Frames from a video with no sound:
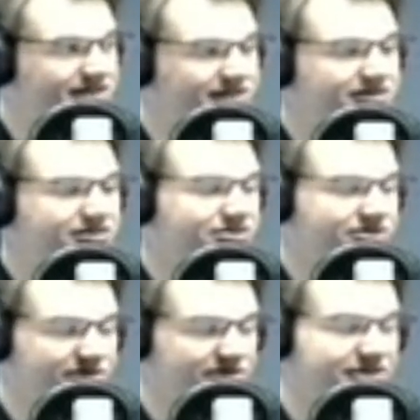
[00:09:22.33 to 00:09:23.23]
it's just
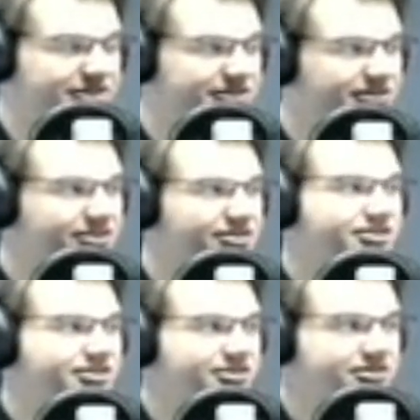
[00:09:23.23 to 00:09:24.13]
learning.
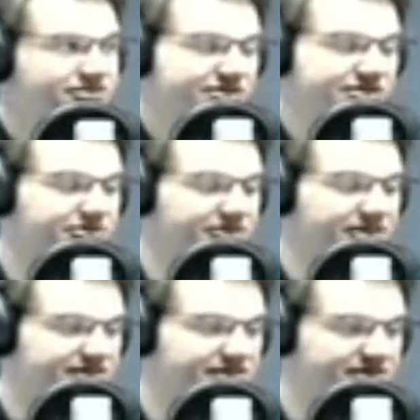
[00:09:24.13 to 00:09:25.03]
There's nothing necessarily